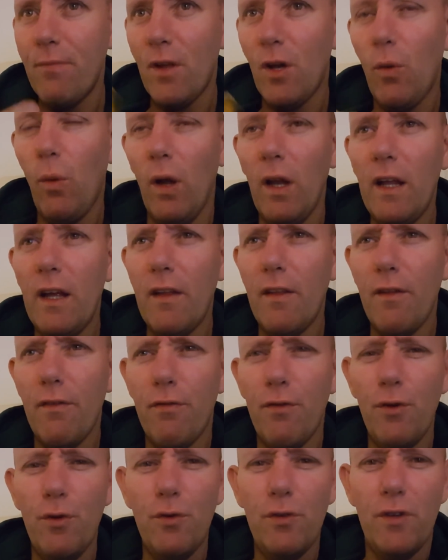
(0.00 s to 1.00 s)
quality of the
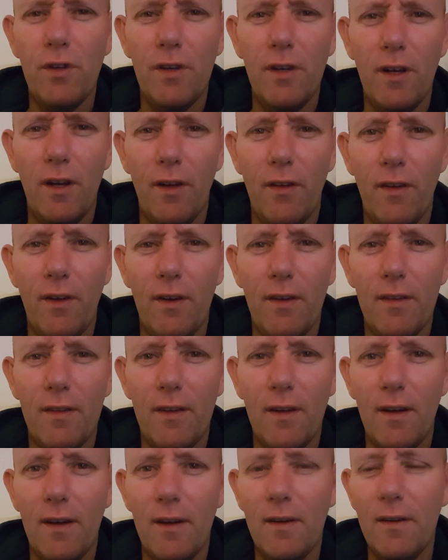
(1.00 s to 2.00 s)
food, you know, the,
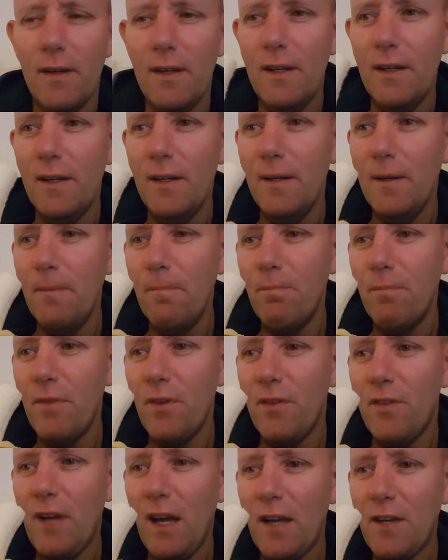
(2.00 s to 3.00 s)
the,
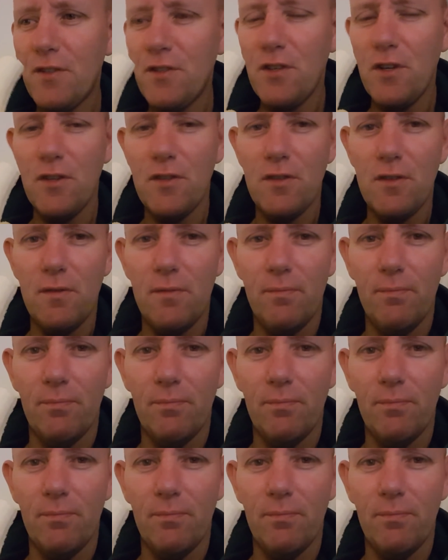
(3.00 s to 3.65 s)
the textures.